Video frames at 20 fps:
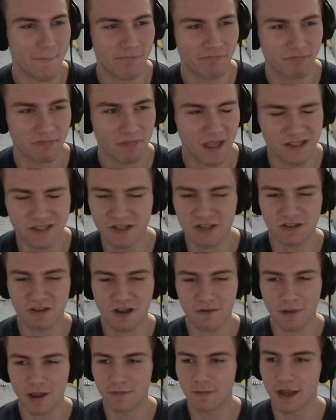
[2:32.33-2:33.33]
it's just on
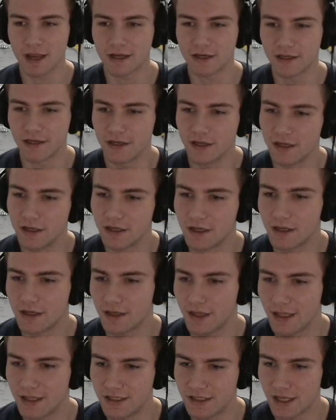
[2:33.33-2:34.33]
my mind.
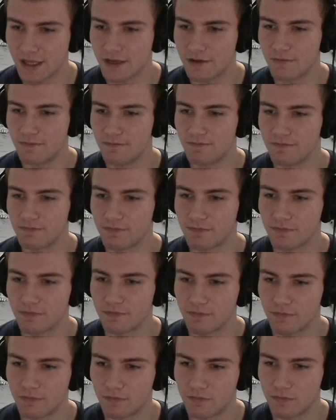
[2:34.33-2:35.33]
It's like
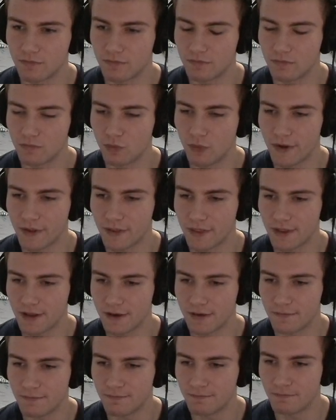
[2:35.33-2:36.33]
with
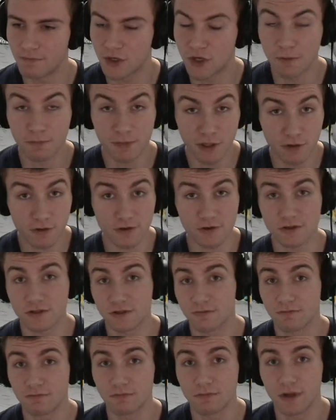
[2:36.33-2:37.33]
computers,
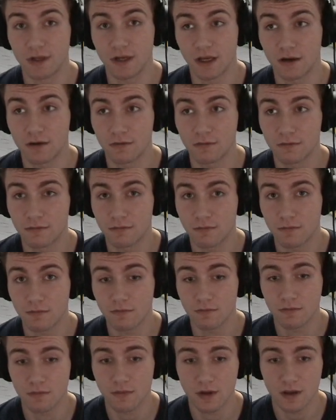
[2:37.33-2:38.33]
the
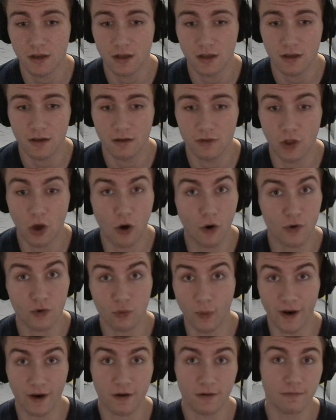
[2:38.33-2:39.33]

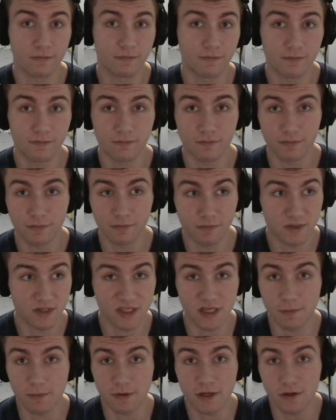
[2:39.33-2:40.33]
hardware, the
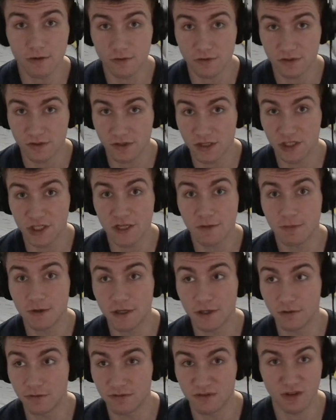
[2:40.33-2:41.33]
CPUs, the
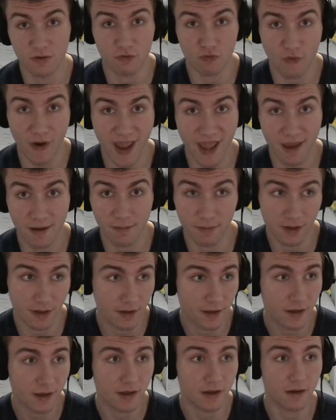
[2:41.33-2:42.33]
GPUs, the RAM,
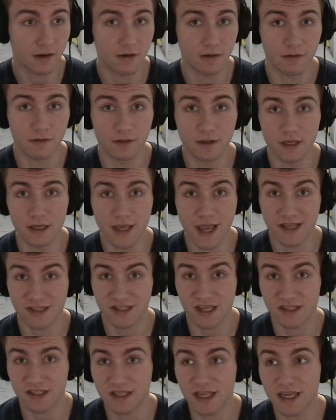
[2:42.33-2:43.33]
the
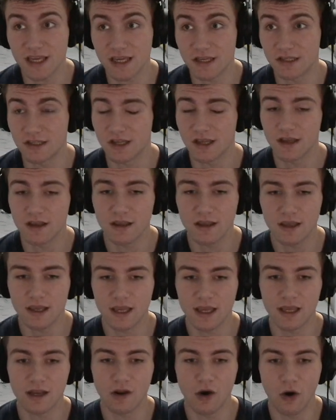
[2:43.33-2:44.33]
SSDs,
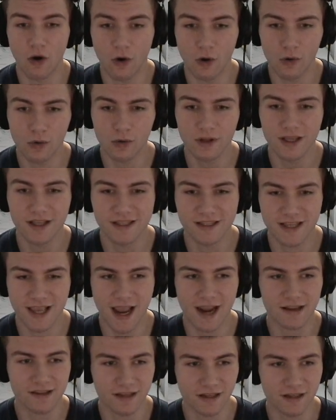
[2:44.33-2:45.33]
it all
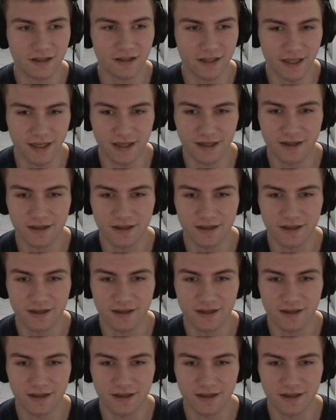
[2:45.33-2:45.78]
technically